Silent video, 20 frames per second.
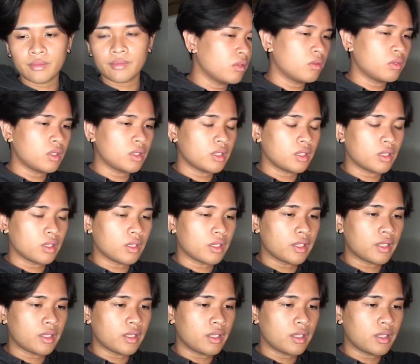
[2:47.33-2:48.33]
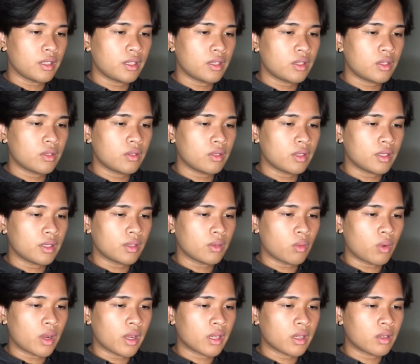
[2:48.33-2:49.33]
What is it called? It's a
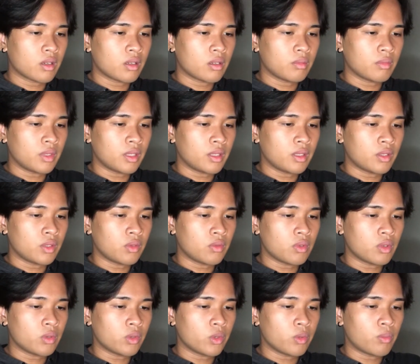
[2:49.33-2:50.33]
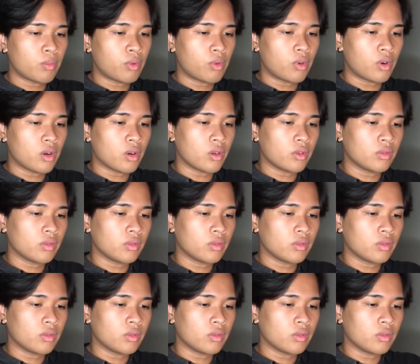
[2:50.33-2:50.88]
Wacom Intuos Pro.